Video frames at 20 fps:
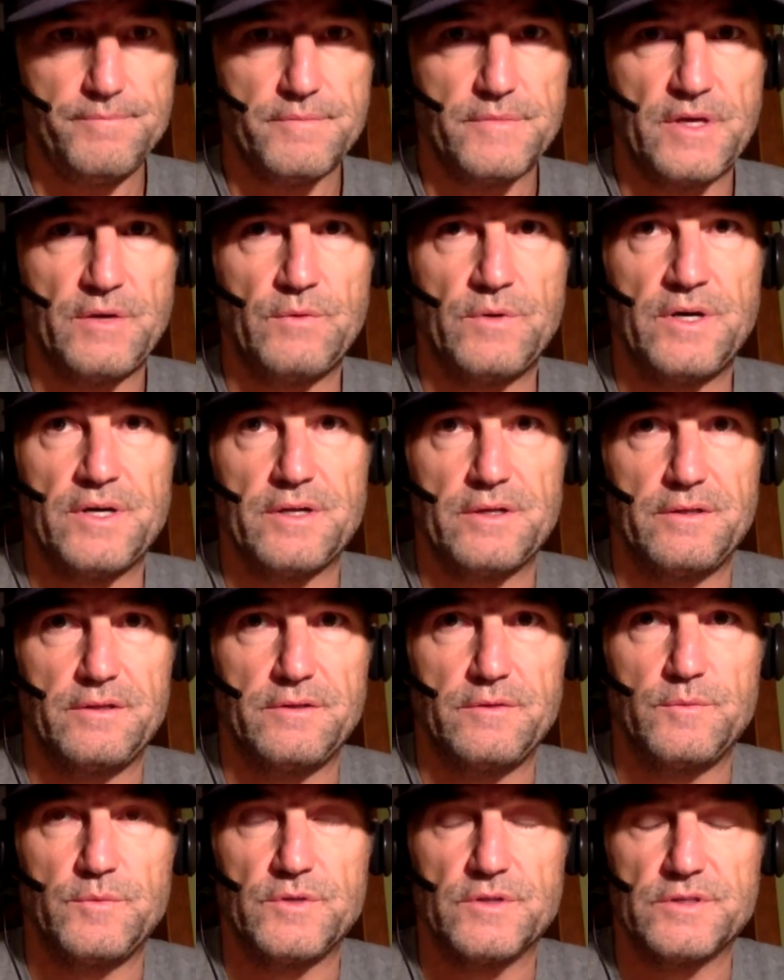I wanted a
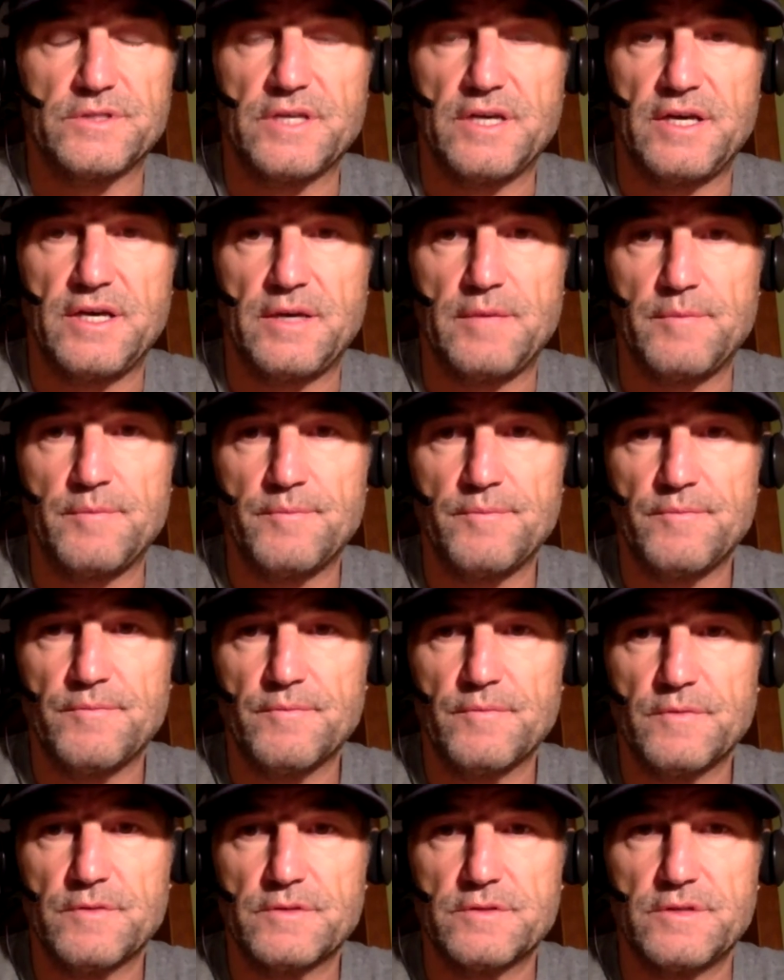little more time,
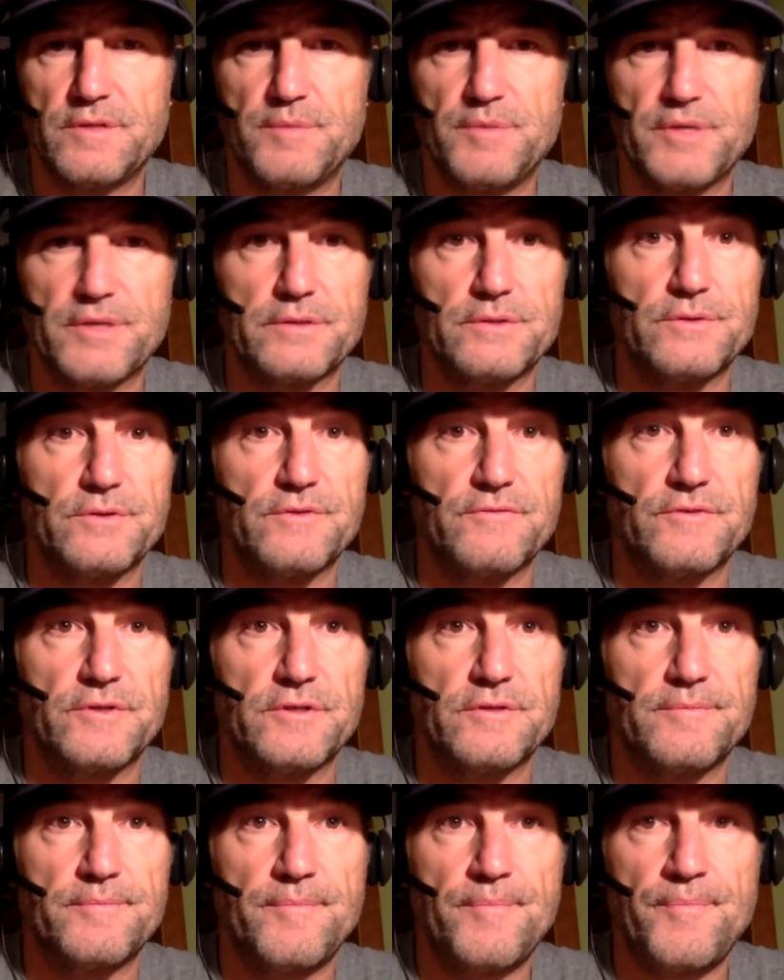so I picked
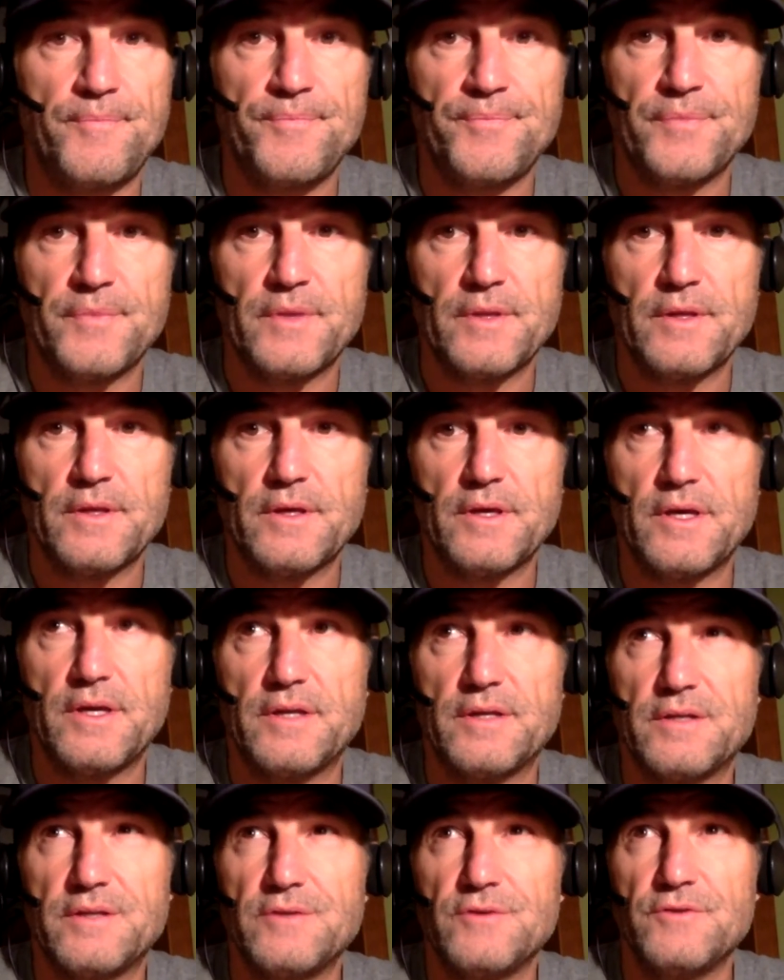Louisville.
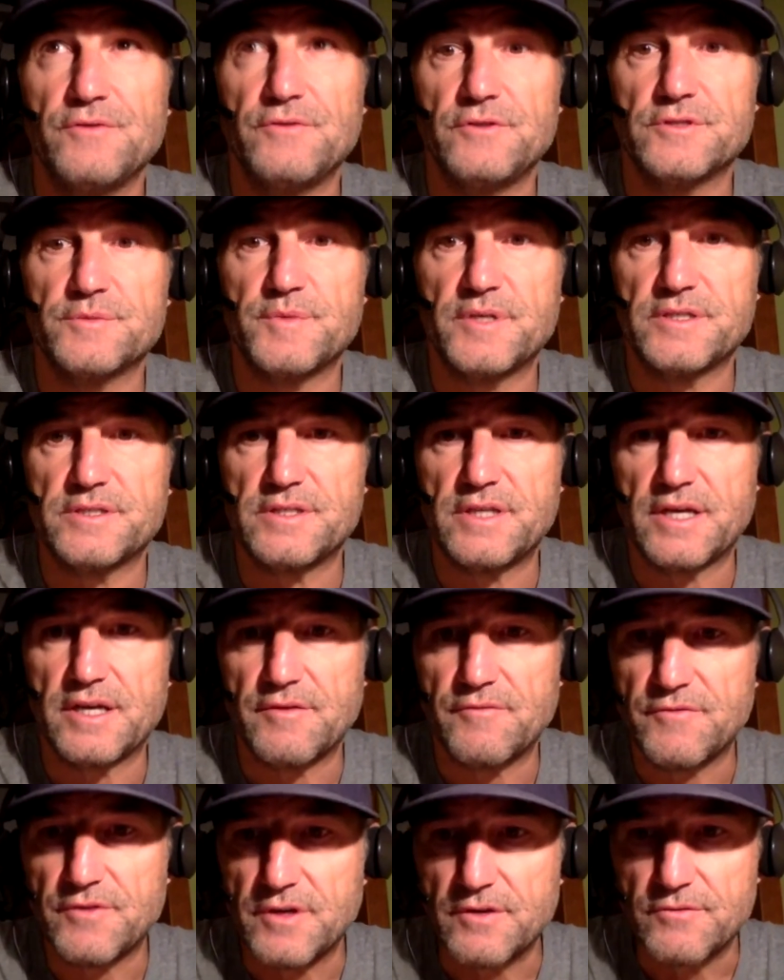And Louisville's my
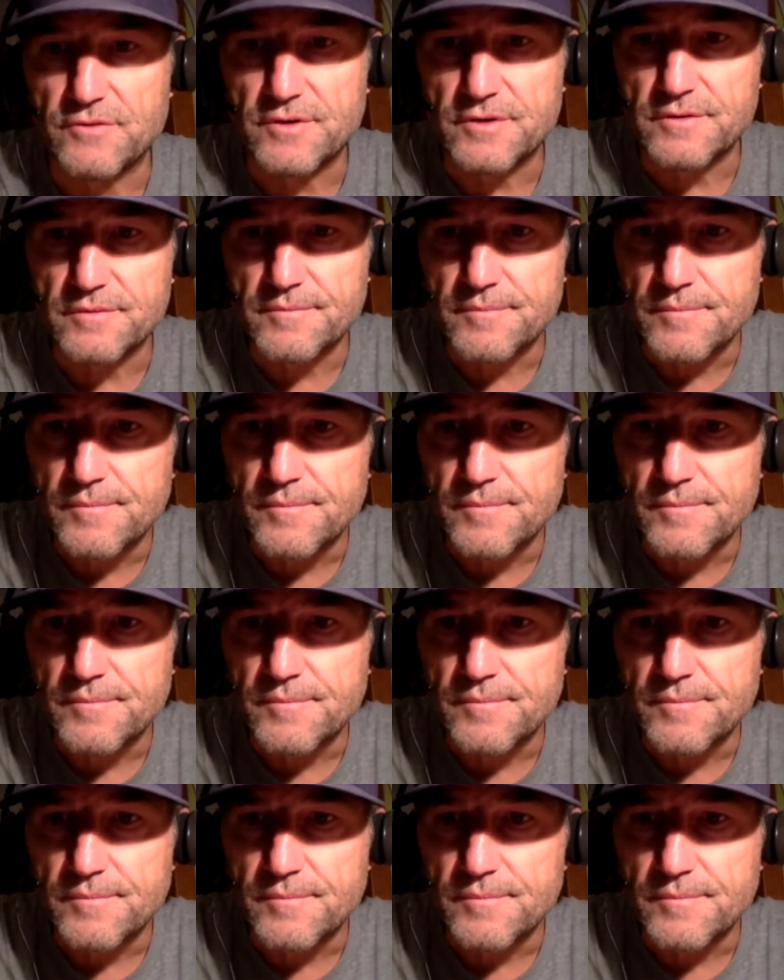second favorite.